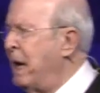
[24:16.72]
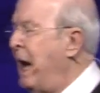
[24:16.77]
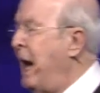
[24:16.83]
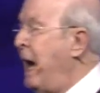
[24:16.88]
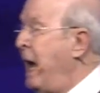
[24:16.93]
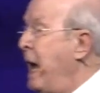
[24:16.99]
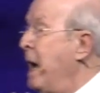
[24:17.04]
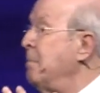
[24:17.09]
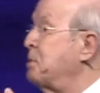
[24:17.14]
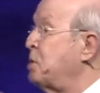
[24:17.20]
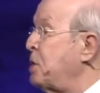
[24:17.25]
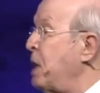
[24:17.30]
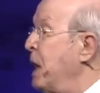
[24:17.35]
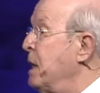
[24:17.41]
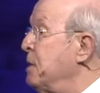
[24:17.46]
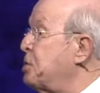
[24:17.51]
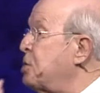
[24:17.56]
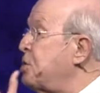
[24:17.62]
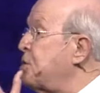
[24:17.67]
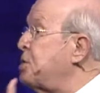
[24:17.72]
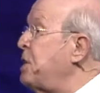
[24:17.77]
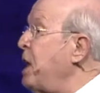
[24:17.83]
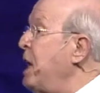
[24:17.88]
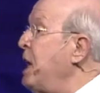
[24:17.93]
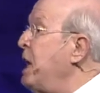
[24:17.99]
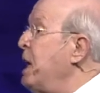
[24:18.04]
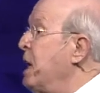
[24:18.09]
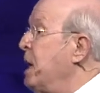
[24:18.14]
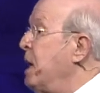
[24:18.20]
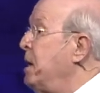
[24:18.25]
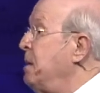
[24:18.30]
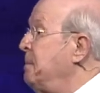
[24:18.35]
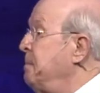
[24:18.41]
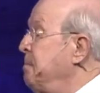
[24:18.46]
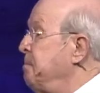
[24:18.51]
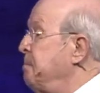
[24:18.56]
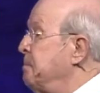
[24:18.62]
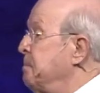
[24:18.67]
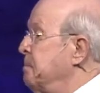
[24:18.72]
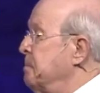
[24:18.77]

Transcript: but I am saying sin